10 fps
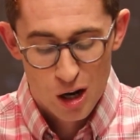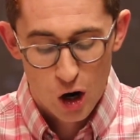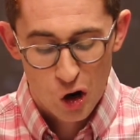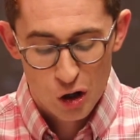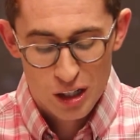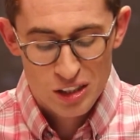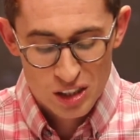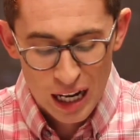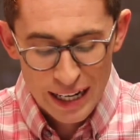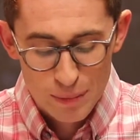Our
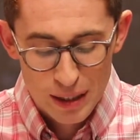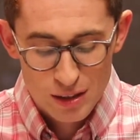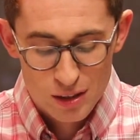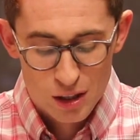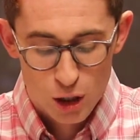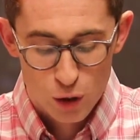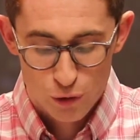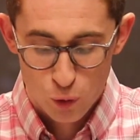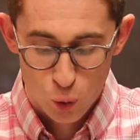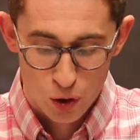assignment
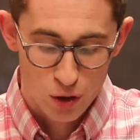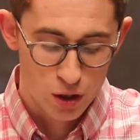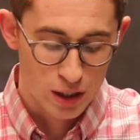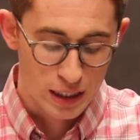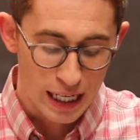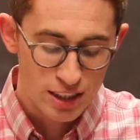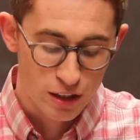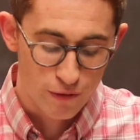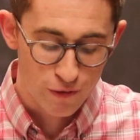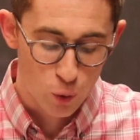for
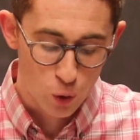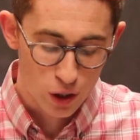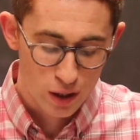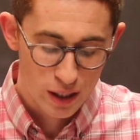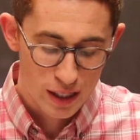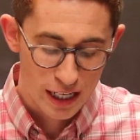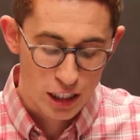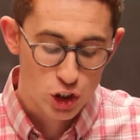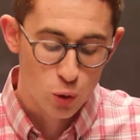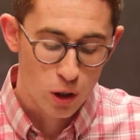lesson 4
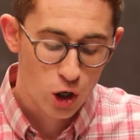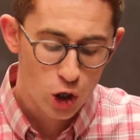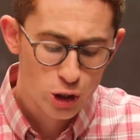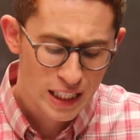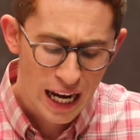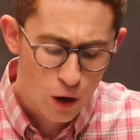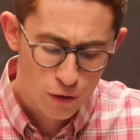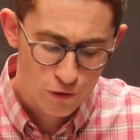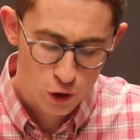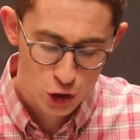is to rehearse how
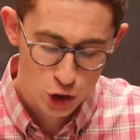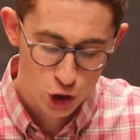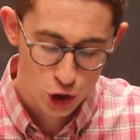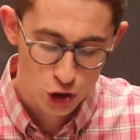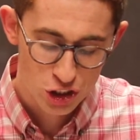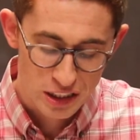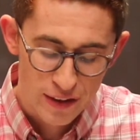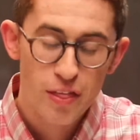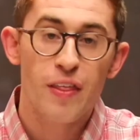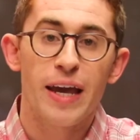the first church
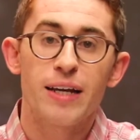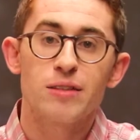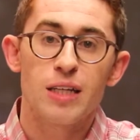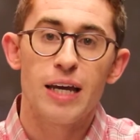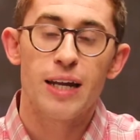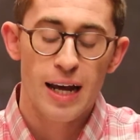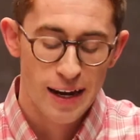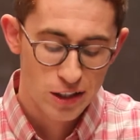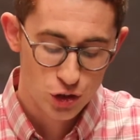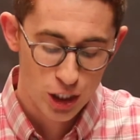did things in
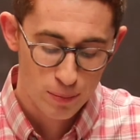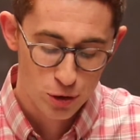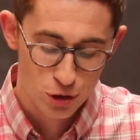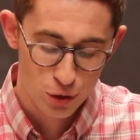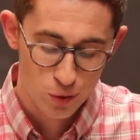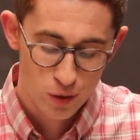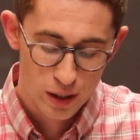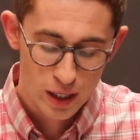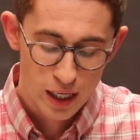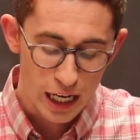Acts chapter 2
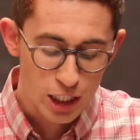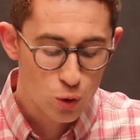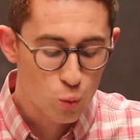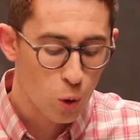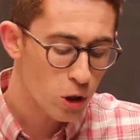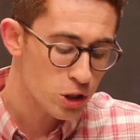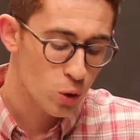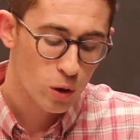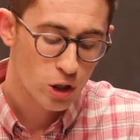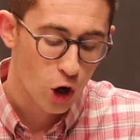and to work
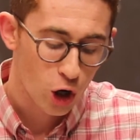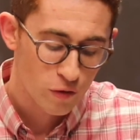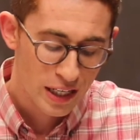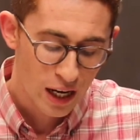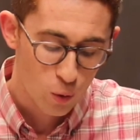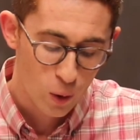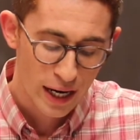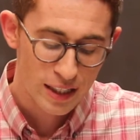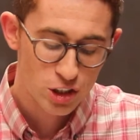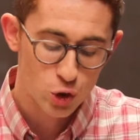toward carving out
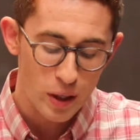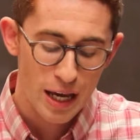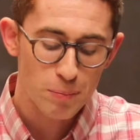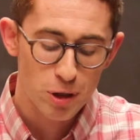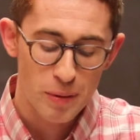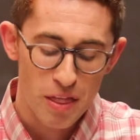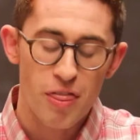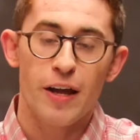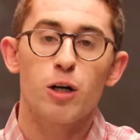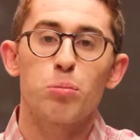ways to
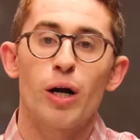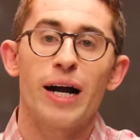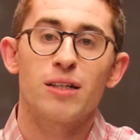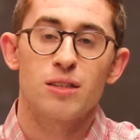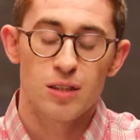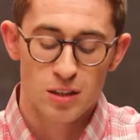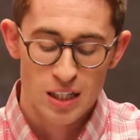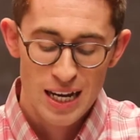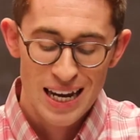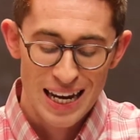implement their practices
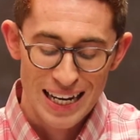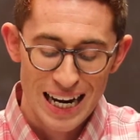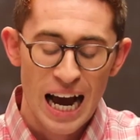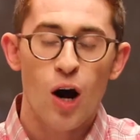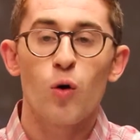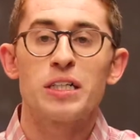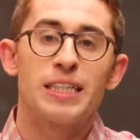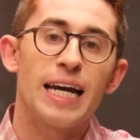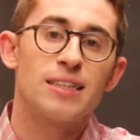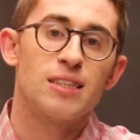in our
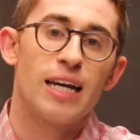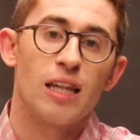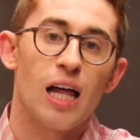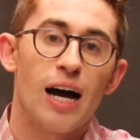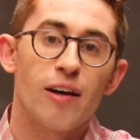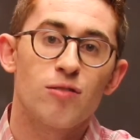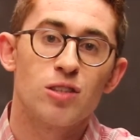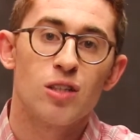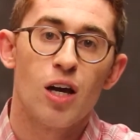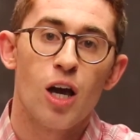day-to-day
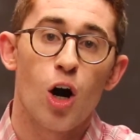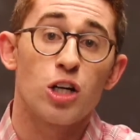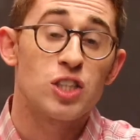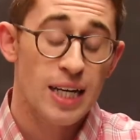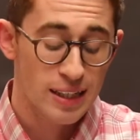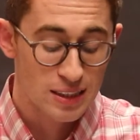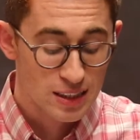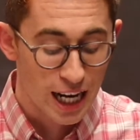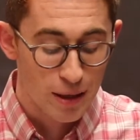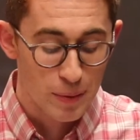lives. Our second
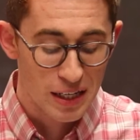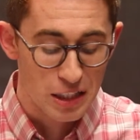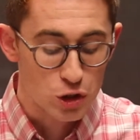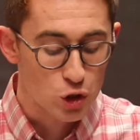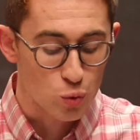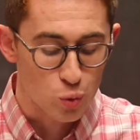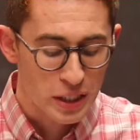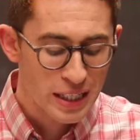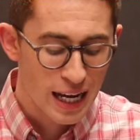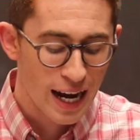assignment is to
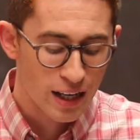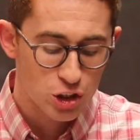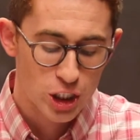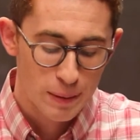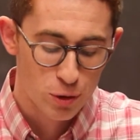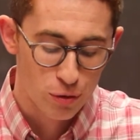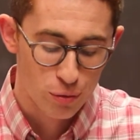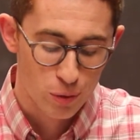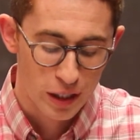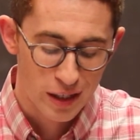read Acts chapter
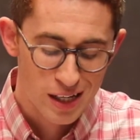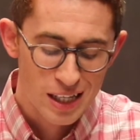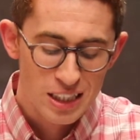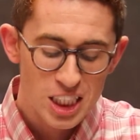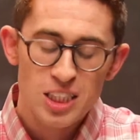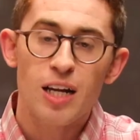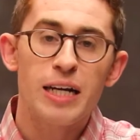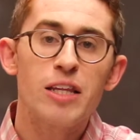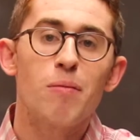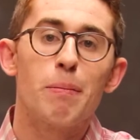3,
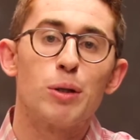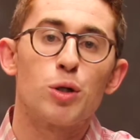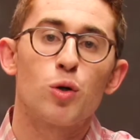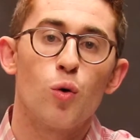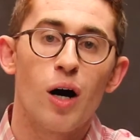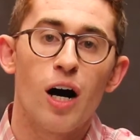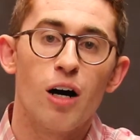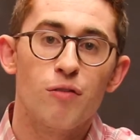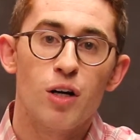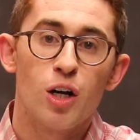study the miracle
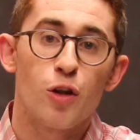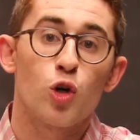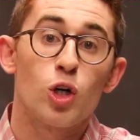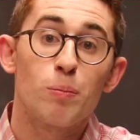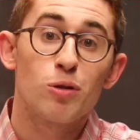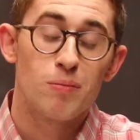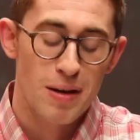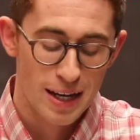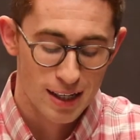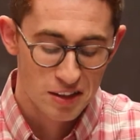of the crippled
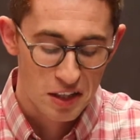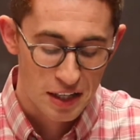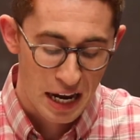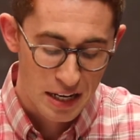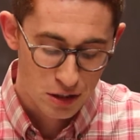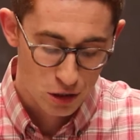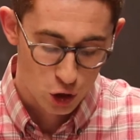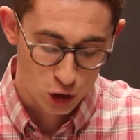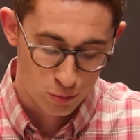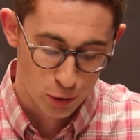man at the gate
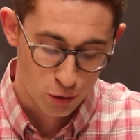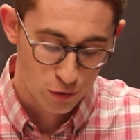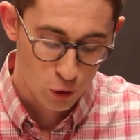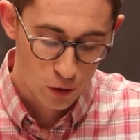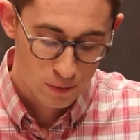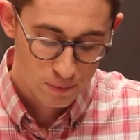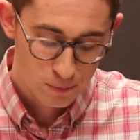called Beautiful.